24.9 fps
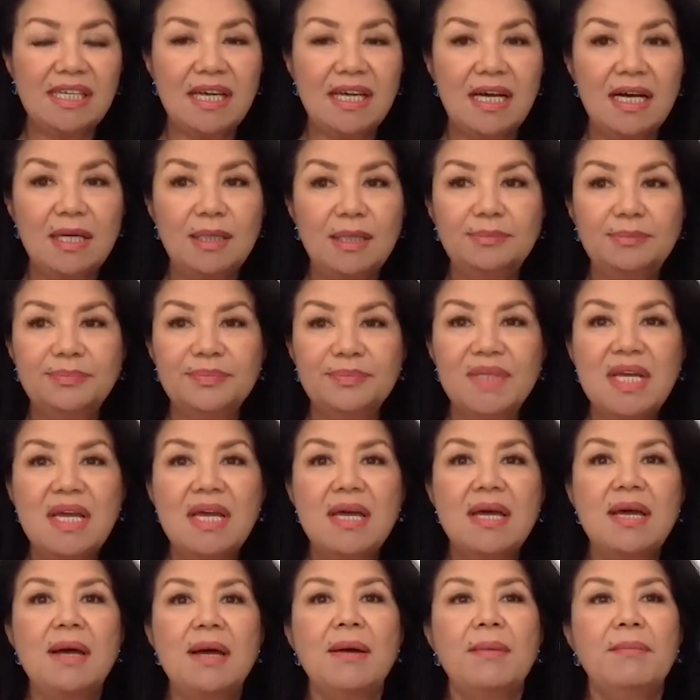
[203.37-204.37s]
Um,
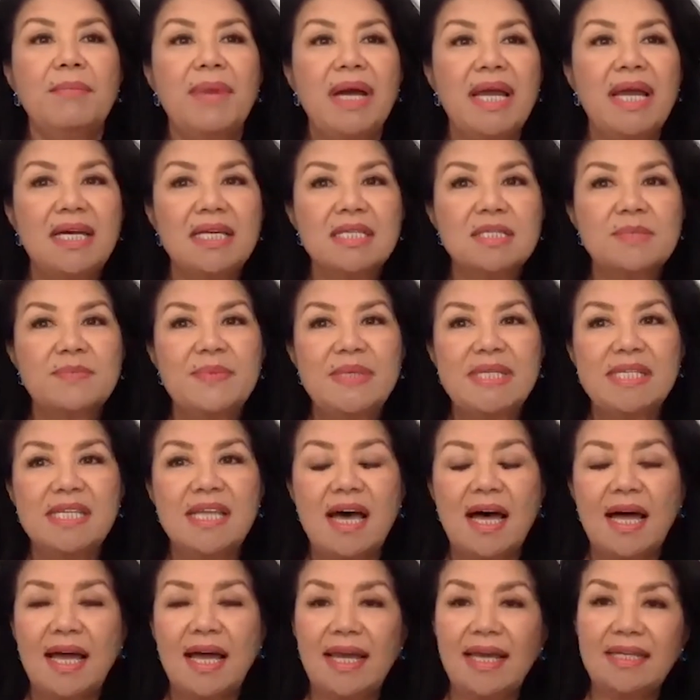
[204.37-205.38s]
my husband
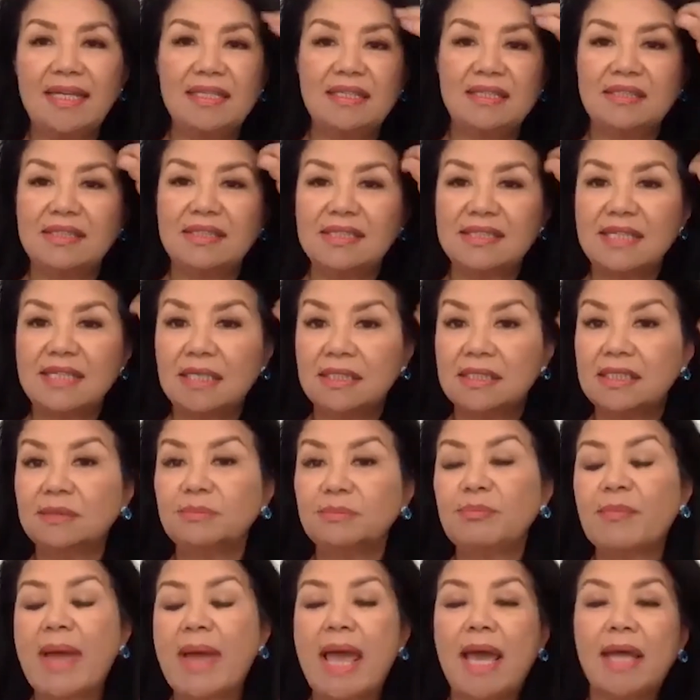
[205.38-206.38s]
died on a
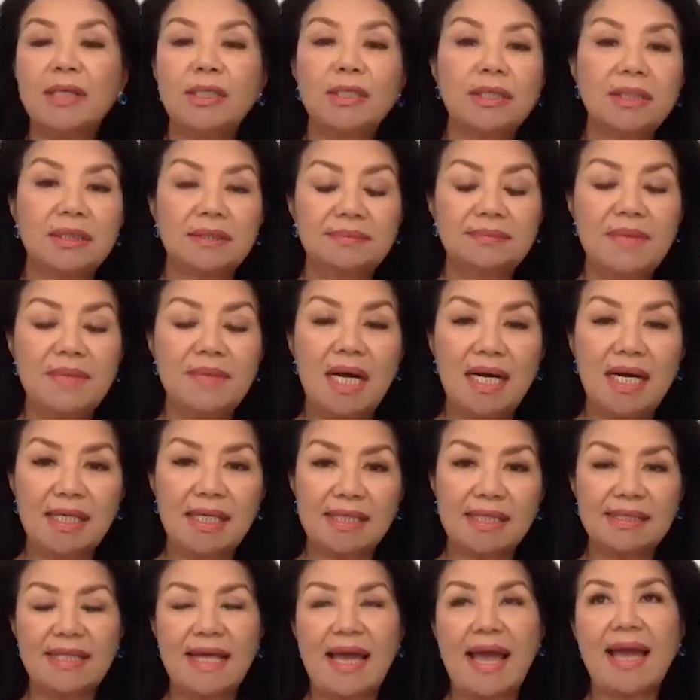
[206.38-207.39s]
sudden manner, heart
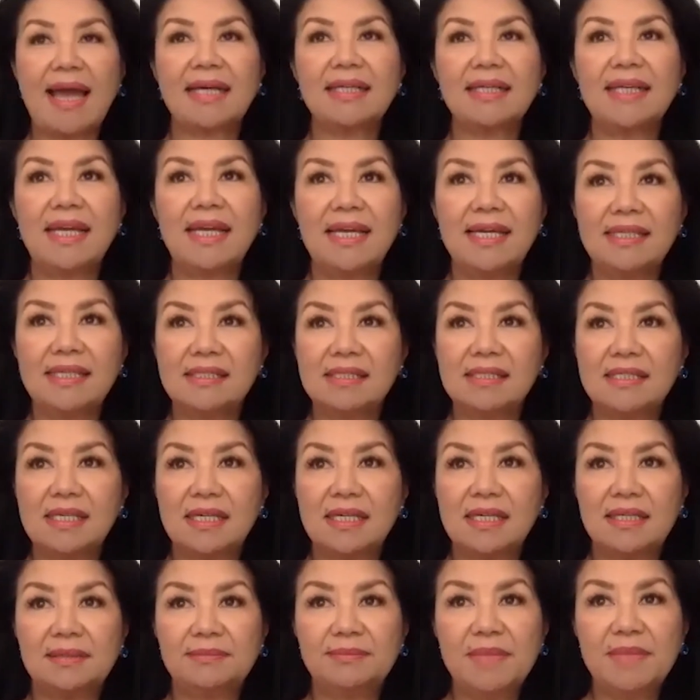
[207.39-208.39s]
attack, and
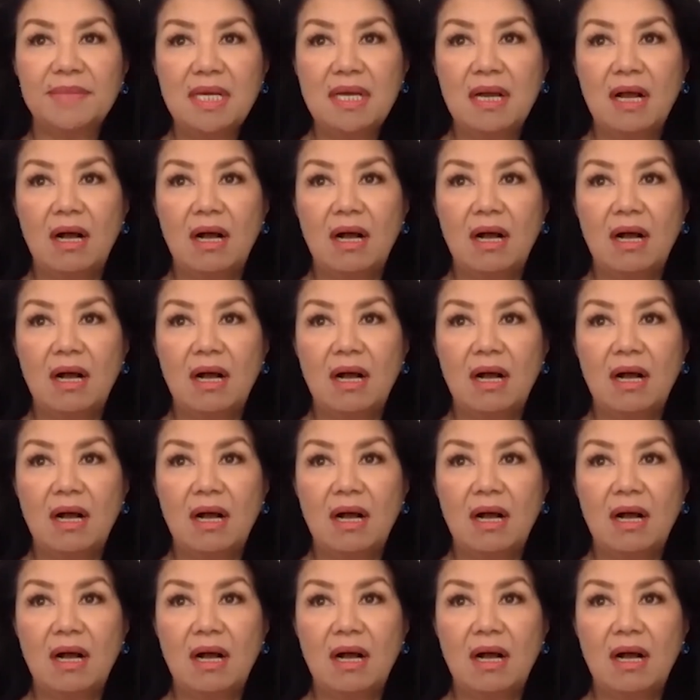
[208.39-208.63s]
um,